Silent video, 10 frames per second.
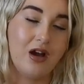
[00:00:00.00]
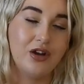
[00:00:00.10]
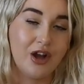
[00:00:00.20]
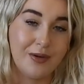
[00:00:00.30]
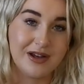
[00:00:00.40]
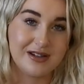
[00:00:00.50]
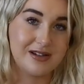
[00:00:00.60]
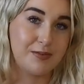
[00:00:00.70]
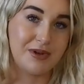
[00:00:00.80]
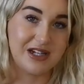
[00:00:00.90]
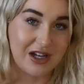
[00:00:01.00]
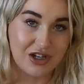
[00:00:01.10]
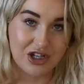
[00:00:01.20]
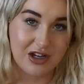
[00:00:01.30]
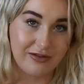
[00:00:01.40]
I know it's
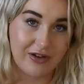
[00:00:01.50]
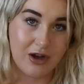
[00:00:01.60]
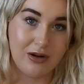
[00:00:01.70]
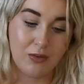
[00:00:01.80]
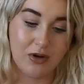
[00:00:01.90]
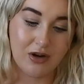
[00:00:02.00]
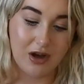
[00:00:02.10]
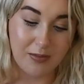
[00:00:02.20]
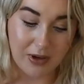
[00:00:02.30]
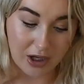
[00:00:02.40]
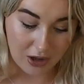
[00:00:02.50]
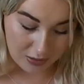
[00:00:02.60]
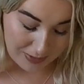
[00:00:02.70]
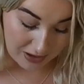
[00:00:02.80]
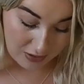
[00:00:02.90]
potentially for only one night, but it
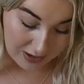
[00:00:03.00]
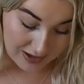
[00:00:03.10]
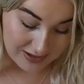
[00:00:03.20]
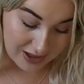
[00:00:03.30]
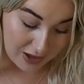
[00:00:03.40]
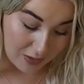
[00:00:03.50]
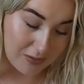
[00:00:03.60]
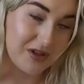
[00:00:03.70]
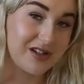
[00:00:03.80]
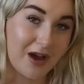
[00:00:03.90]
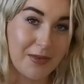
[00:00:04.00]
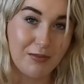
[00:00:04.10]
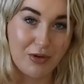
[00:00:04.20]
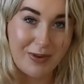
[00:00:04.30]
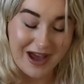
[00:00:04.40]
could be longer, so I'm just
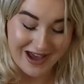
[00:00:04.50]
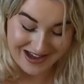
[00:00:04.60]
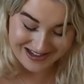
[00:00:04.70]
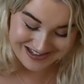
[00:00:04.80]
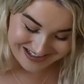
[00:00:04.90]
coming prepared.